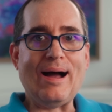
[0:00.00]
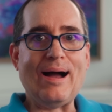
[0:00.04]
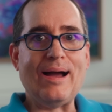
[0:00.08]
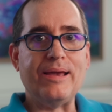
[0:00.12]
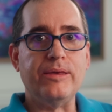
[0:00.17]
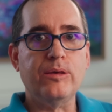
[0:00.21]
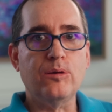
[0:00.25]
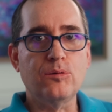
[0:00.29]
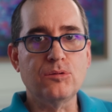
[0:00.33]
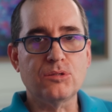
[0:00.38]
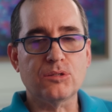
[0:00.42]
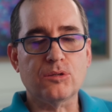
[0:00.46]
I
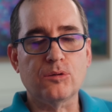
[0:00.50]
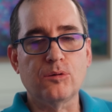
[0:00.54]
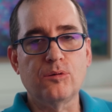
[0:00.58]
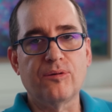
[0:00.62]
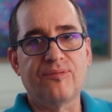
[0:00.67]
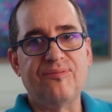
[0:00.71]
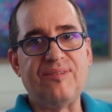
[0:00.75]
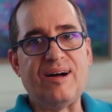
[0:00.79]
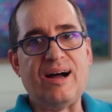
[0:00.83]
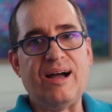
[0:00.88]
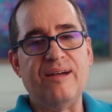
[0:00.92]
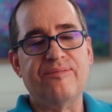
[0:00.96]
use
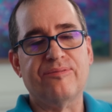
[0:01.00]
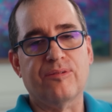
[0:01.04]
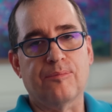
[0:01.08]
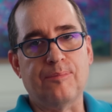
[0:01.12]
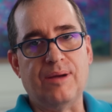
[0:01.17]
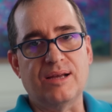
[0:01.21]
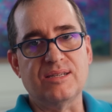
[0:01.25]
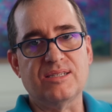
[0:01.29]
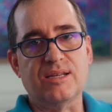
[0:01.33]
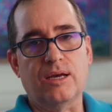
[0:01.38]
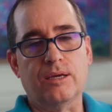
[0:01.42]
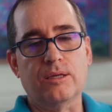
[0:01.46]
Google Fi for
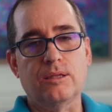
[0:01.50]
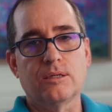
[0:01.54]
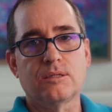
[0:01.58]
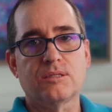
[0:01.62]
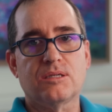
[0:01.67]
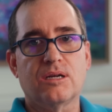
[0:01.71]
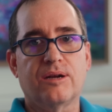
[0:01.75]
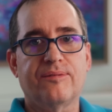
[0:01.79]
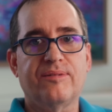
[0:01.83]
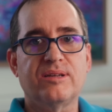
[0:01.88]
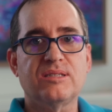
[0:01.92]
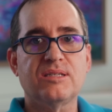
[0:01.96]
my cellular
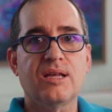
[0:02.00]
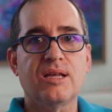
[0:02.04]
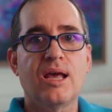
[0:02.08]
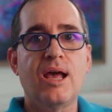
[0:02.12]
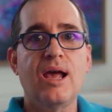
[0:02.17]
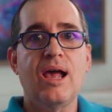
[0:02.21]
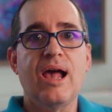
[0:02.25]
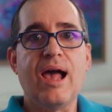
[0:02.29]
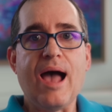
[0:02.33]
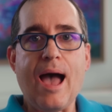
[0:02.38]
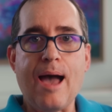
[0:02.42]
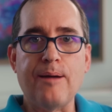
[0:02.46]
service.
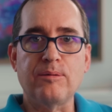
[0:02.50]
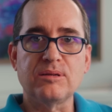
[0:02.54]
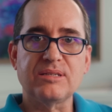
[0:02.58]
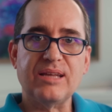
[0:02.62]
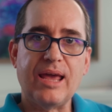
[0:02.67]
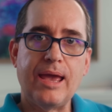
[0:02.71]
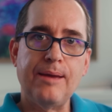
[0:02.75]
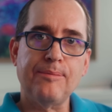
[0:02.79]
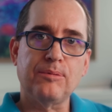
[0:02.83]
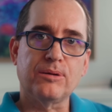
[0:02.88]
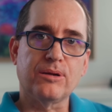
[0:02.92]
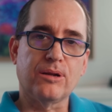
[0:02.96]
I was
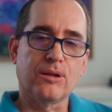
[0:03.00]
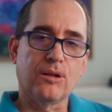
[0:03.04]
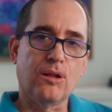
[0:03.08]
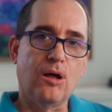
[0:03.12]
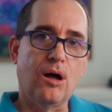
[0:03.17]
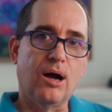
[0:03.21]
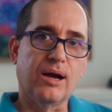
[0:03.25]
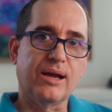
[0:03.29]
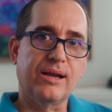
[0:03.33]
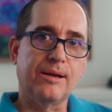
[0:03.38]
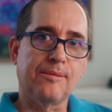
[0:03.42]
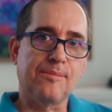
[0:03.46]
able to
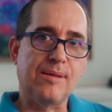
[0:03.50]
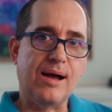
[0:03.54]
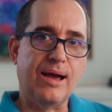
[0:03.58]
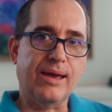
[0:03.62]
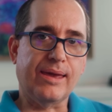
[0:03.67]
log into my